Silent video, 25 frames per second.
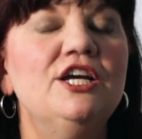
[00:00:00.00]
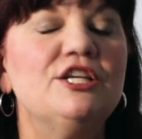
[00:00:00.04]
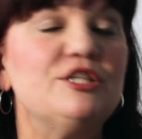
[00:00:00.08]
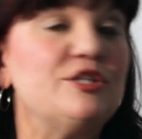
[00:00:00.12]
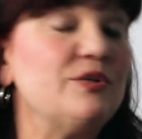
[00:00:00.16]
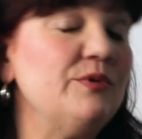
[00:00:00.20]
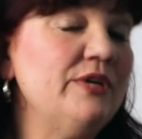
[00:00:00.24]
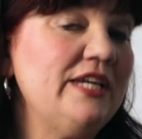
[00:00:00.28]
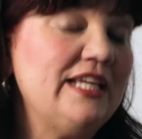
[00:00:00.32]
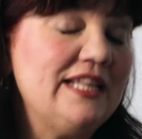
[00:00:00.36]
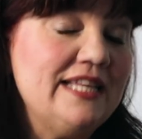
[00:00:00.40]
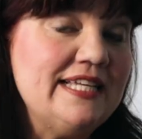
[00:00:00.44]

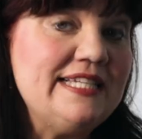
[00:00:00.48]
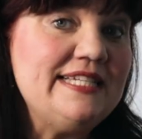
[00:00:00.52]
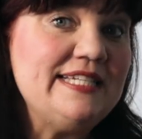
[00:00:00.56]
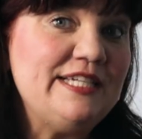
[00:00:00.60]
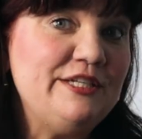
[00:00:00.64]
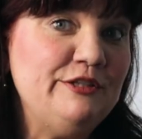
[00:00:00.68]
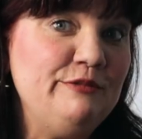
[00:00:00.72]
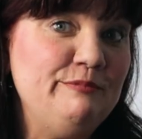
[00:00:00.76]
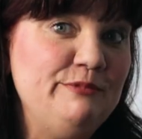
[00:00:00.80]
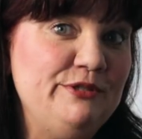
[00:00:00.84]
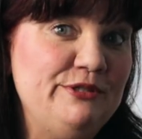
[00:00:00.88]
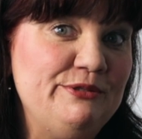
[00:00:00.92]
So in
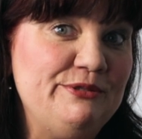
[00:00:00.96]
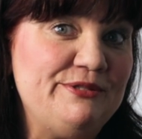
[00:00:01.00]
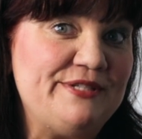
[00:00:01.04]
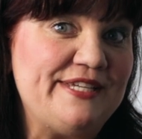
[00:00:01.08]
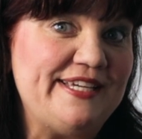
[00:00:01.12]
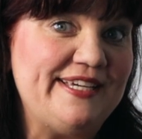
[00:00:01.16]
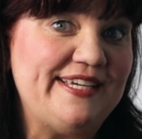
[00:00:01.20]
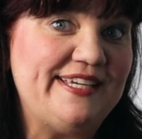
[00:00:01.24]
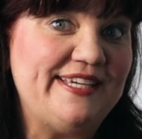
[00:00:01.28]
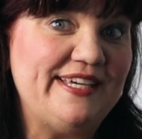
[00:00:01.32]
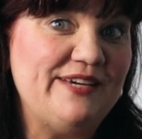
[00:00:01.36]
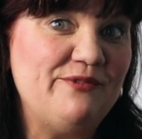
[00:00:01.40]
classical
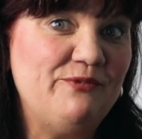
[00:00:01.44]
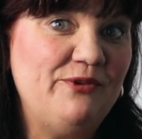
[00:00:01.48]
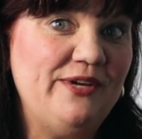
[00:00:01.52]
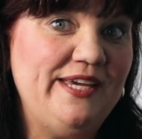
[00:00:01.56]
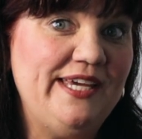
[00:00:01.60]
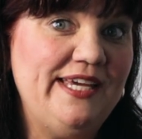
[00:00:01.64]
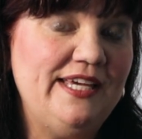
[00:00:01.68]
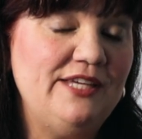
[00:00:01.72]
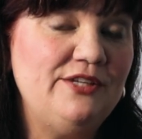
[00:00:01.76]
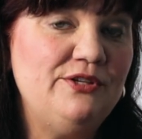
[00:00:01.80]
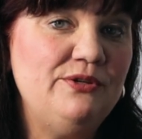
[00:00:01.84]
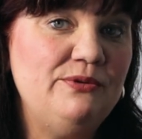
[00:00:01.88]
music, we
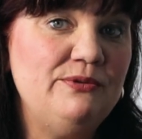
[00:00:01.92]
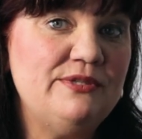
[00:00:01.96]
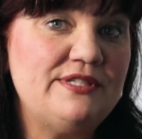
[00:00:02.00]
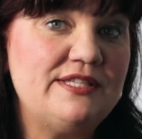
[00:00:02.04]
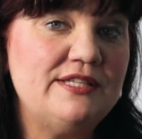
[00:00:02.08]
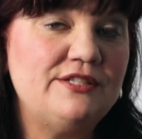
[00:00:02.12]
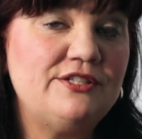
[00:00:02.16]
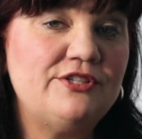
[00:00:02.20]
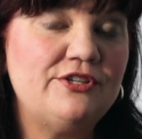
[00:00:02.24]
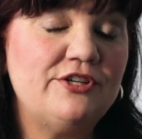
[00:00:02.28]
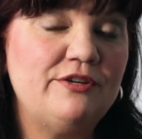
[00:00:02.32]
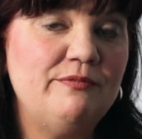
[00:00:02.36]
use
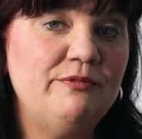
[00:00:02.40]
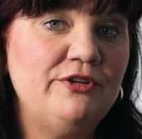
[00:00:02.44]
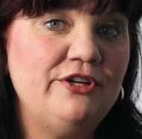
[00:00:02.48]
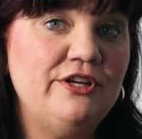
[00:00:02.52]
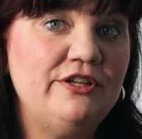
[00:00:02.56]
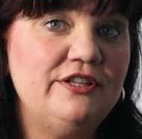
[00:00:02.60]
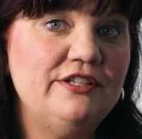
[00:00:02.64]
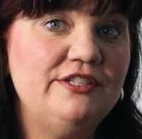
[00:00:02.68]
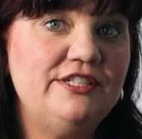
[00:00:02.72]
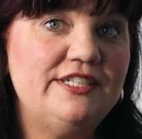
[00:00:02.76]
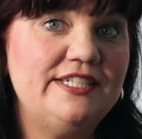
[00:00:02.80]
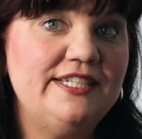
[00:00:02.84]
the
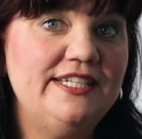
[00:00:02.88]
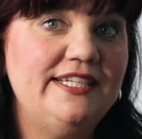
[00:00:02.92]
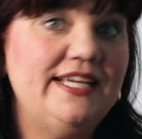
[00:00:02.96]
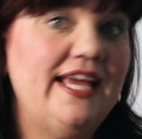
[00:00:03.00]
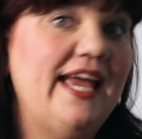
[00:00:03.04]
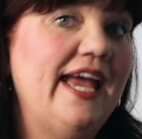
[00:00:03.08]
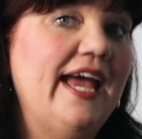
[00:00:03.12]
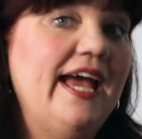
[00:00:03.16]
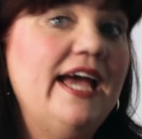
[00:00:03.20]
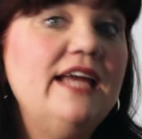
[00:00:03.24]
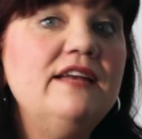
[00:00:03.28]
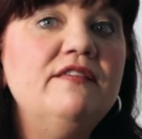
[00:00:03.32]

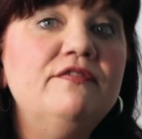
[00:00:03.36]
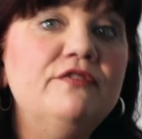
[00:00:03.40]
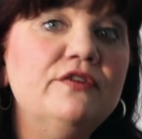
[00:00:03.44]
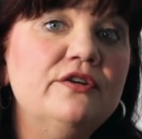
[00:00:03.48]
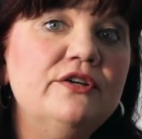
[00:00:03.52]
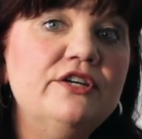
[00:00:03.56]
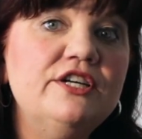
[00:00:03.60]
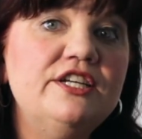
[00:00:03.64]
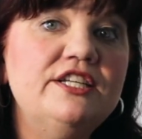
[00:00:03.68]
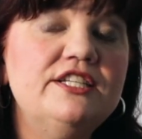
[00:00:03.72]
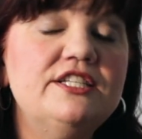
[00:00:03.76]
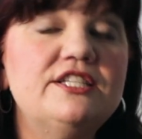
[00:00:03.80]
terminology head
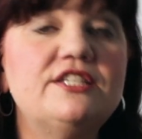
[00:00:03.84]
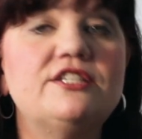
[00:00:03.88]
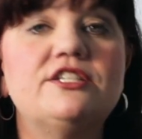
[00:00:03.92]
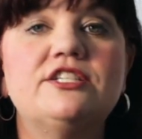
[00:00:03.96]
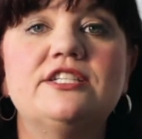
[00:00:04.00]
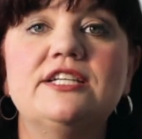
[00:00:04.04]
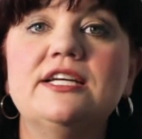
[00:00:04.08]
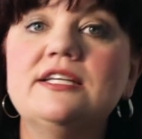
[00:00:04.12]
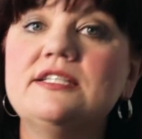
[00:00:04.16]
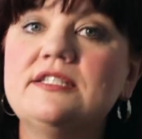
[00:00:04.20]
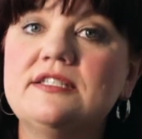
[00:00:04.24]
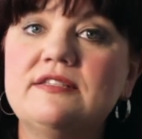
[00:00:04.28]
voice,
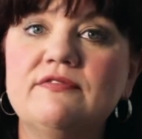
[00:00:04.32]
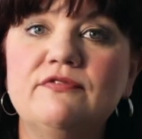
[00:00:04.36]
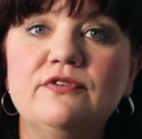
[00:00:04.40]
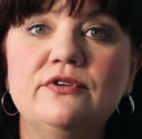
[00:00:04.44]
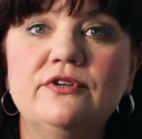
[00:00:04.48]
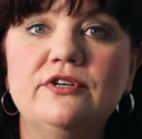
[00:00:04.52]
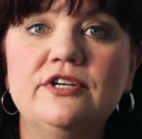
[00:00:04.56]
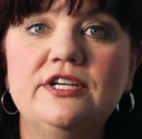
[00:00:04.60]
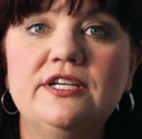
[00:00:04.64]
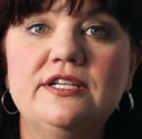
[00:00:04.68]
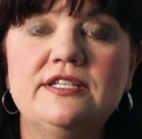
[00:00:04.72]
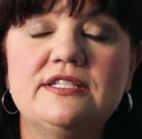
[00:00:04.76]
chest
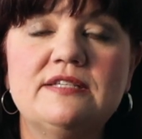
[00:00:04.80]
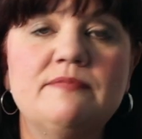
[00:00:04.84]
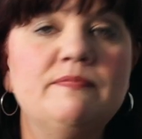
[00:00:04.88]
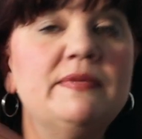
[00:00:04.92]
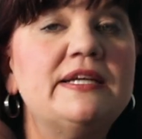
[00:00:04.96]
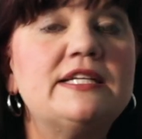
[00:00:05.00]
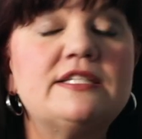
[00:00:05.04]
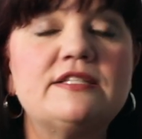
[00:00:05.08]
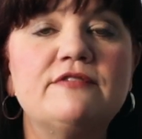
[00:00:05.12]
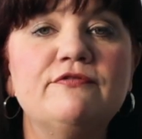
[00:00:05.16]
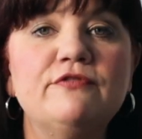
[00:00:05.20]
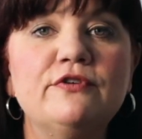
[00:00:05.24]
voice,
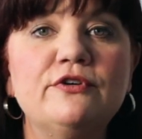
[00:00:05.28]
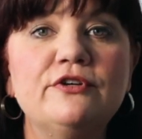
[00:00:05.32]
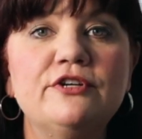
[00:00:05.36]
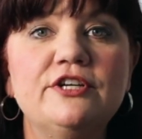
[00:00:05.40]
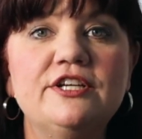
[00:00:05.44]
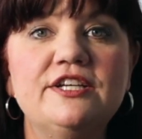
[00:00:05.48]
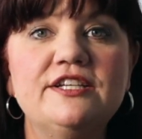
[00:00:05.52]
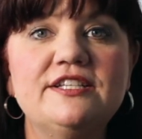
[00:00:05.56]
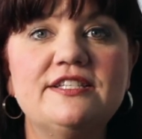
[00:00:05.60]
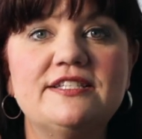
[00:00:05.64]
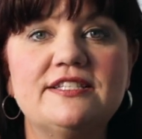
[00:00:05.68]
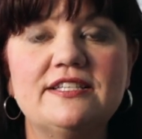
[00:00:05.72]
mixed
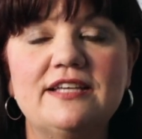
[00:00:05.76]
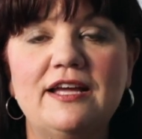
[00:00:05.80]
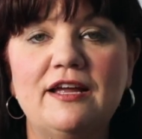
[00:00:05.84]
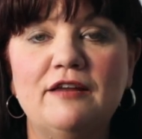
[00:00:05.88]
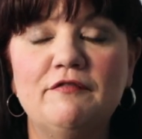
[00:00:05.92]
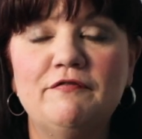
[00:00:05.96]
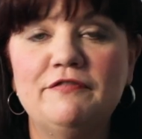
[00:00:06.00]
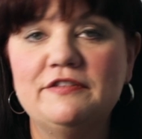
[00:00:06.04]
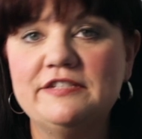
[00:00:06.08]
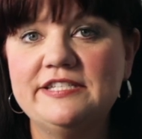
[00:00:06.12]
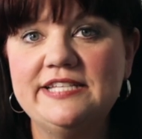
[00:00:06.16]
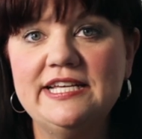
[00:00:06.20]
voice,
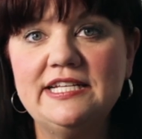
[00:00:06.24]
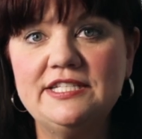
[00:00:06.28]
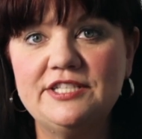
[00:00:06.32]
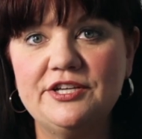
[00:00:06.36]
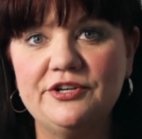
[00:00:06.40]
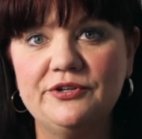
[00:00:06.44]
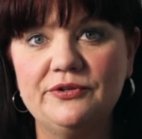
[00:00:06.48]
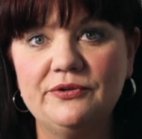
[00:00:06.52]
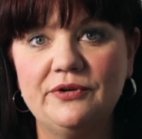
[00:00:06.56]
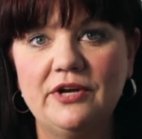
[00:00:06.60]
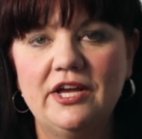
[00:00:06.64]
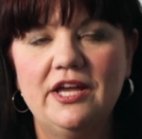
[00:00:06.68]
and
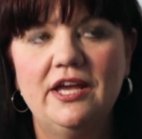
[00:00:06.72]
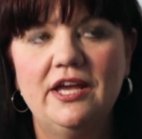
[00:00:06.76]
falsetto.